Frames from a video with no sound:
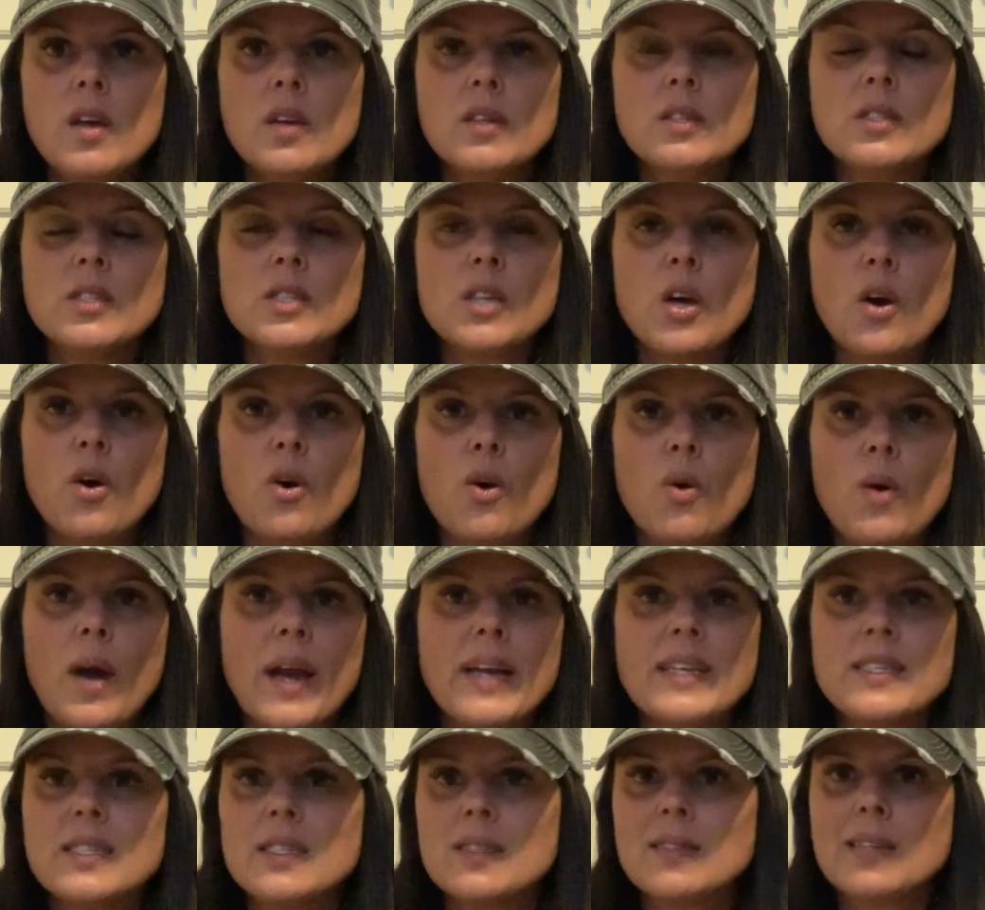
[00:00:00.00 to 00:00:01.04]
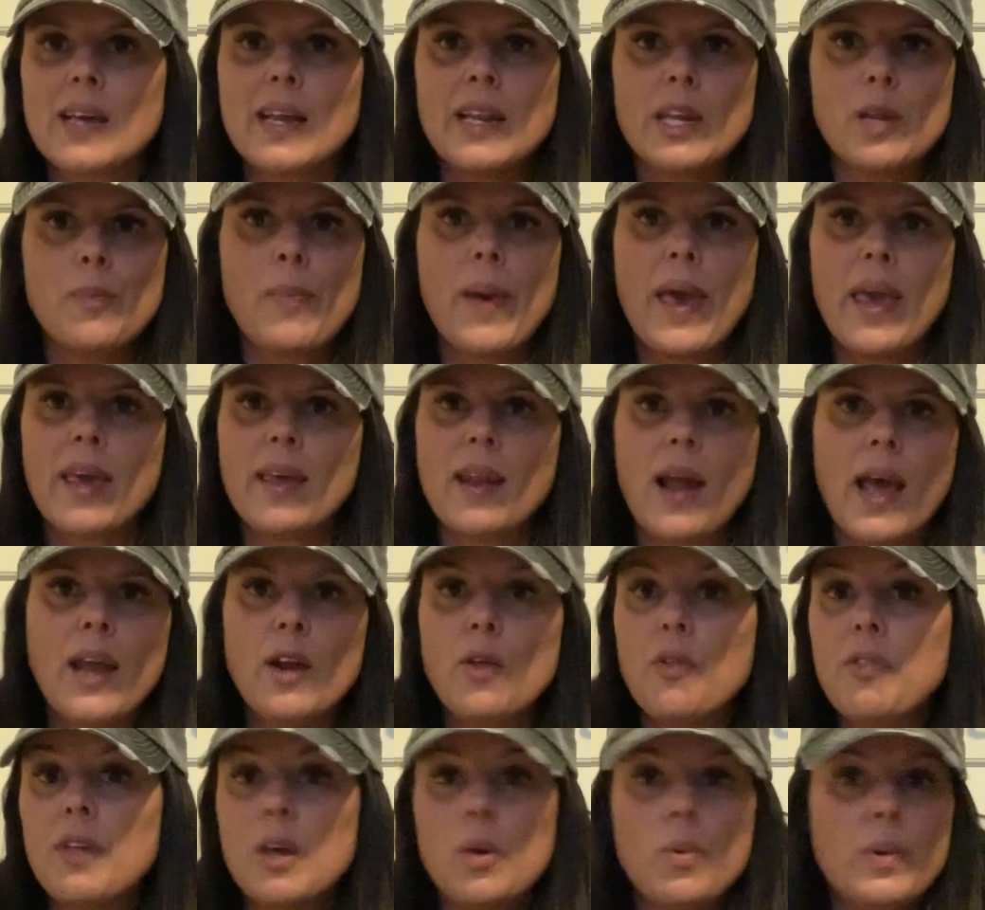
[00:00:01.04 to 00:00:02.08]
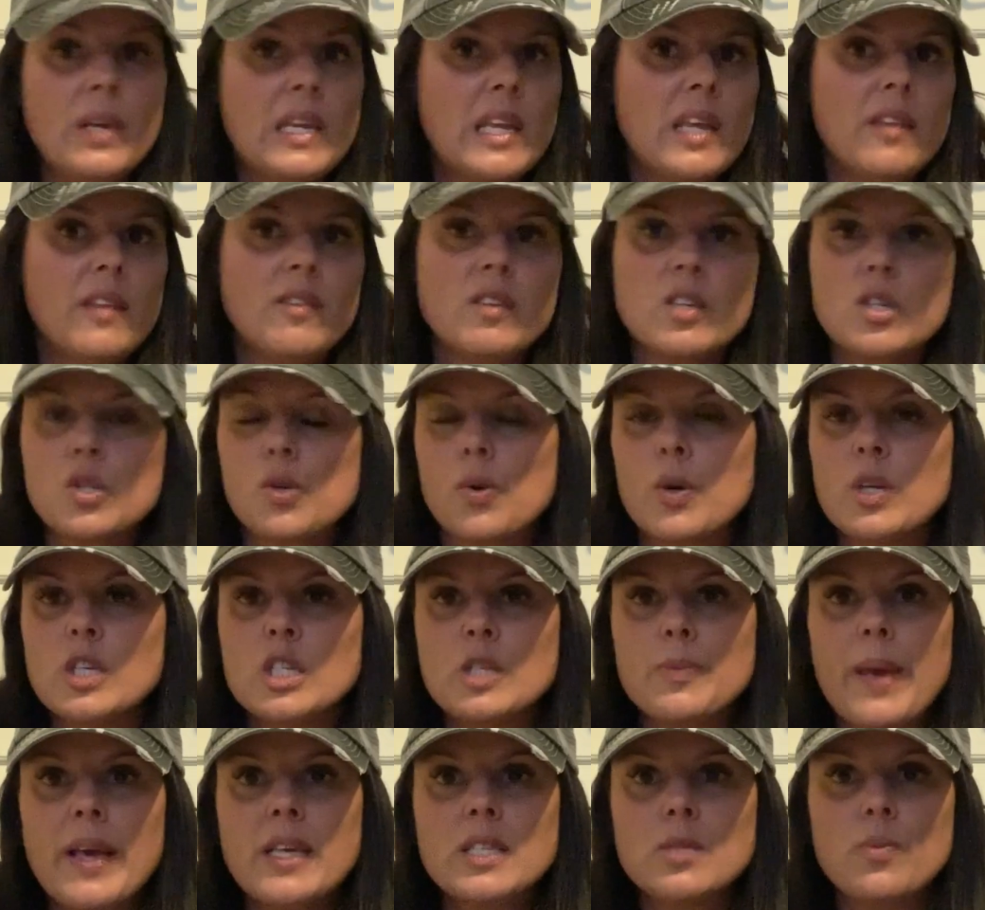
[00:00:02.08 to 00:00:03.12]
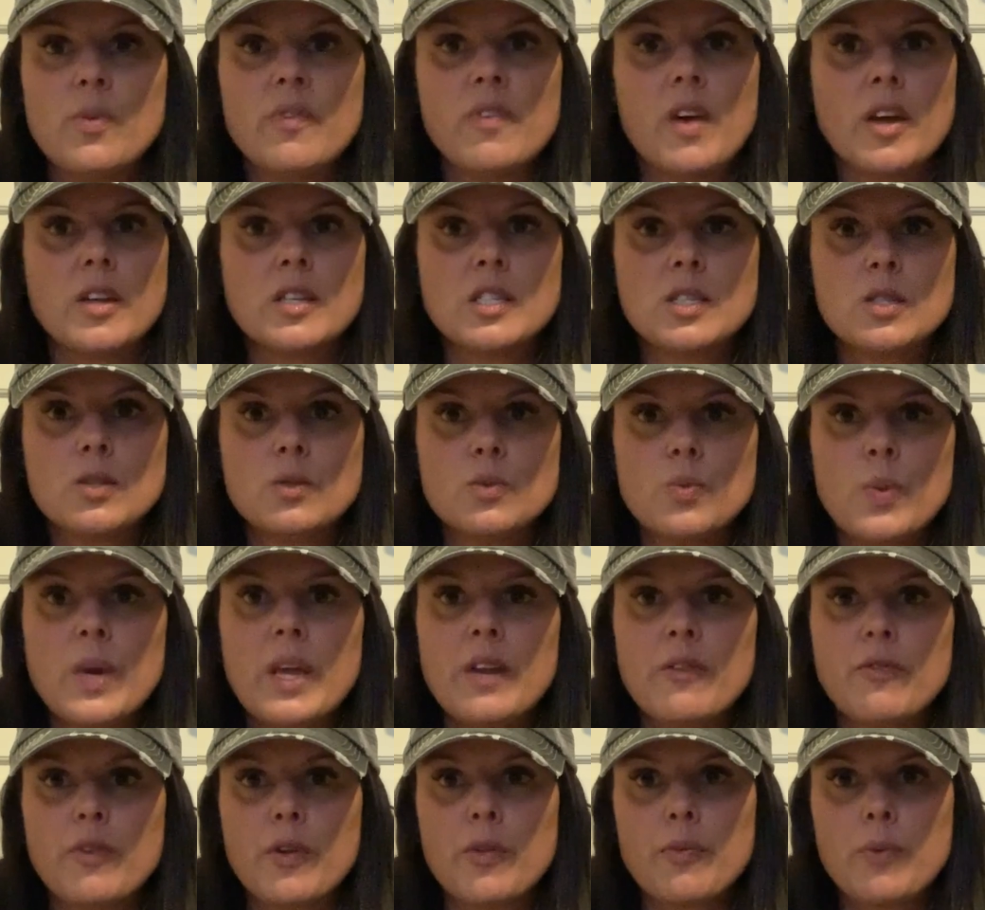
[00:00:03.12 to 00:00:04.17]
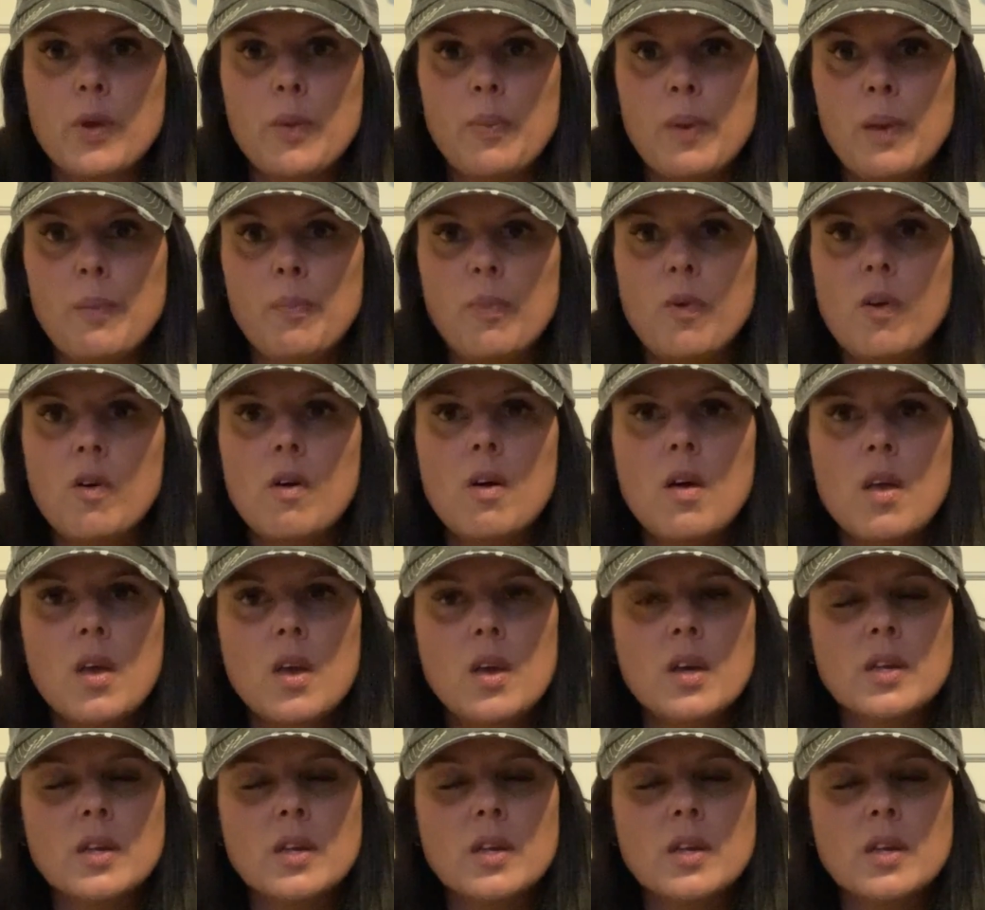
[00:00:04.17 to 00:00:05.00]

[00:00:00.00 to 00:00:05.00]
So I just decided to bag it. I don't think we need the storage space. We've got a suite for 3 people.